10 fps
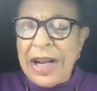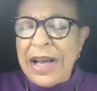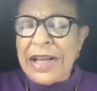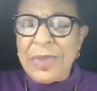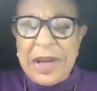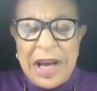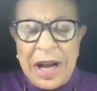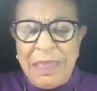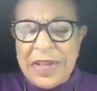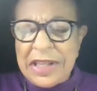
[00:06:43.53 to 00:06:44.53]
as we
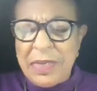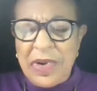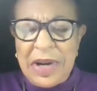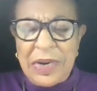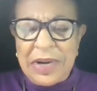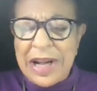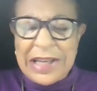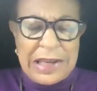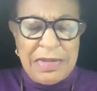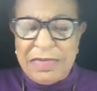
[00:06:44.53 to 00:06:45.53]
come this morning, Lord God,
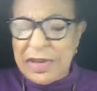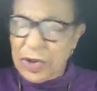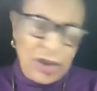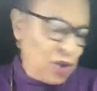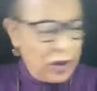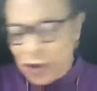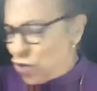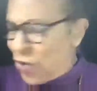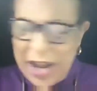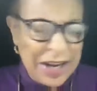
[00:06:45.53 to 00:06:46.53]
some of us
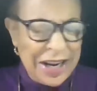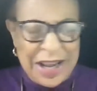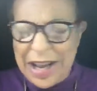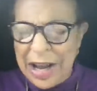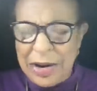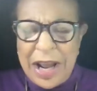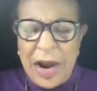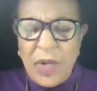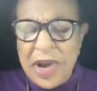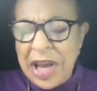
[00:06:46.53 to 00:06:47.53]
straining and
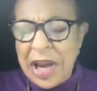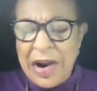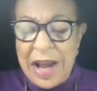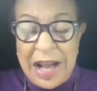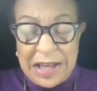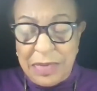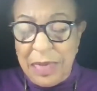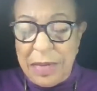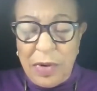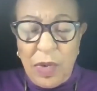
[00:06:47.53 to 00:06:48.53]
wringing our hands,
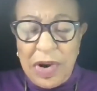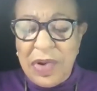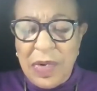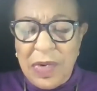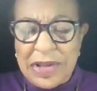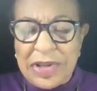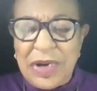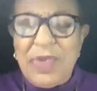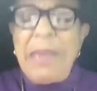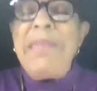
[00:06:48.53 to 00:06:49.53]
maybe wondering what to
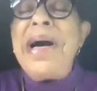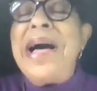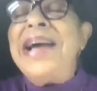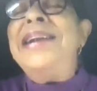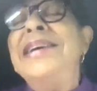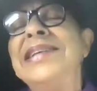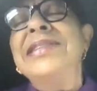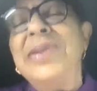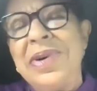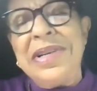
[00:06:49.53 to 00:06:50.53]
do, remind
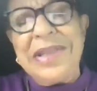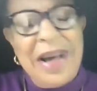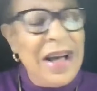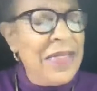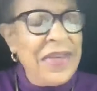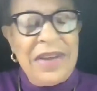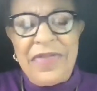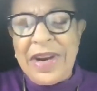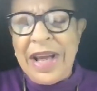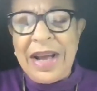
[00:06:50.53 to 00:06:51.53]
us, Lord God, that
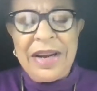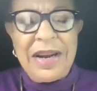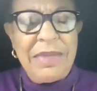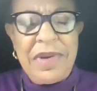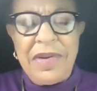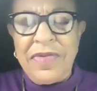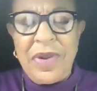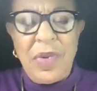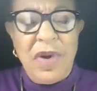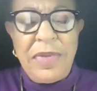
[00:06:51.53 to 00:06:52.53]
if it had not been for
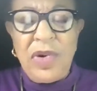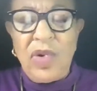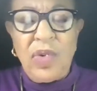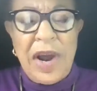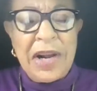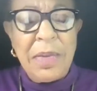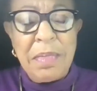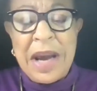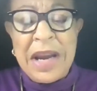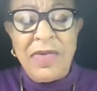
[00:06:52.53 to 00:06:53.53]
the women who
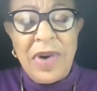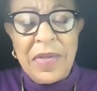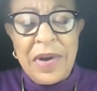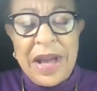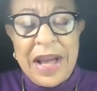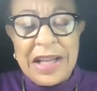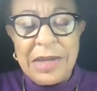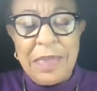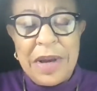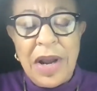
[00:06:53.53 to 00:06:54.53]
might have wrung their hands,
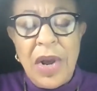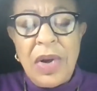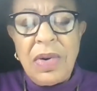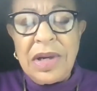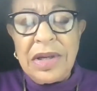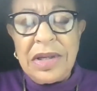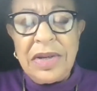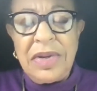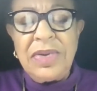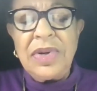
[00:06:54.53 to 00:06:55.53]
but who
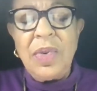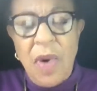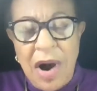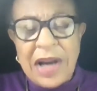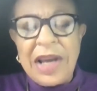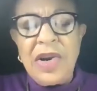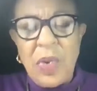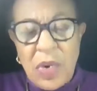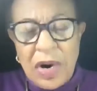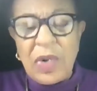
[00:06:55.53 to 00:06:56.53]
continued to walk and to
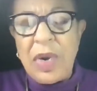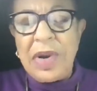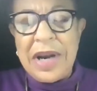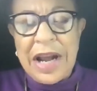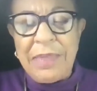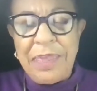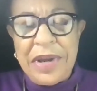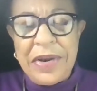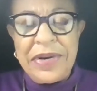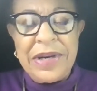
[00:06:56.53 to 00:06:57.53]
work, we would not be
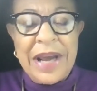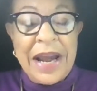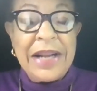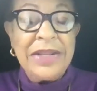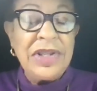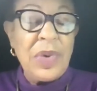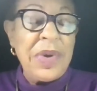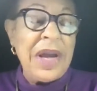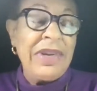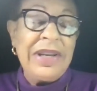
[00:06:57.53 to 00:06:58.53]
here today. And so we
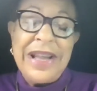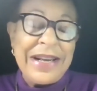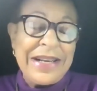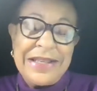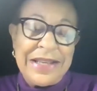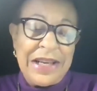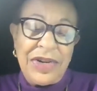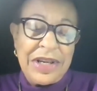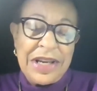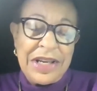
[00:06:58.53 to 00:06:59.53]
have a legacy
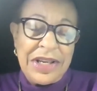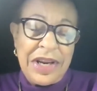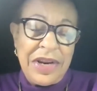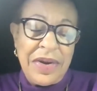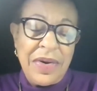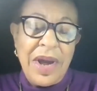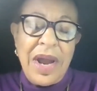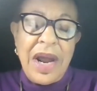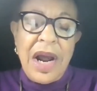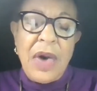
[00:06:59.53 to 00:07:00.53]
to continue.
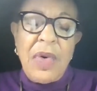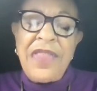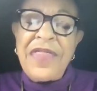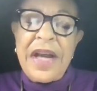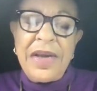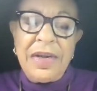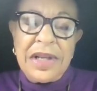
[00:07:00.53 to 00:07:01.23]
We thank you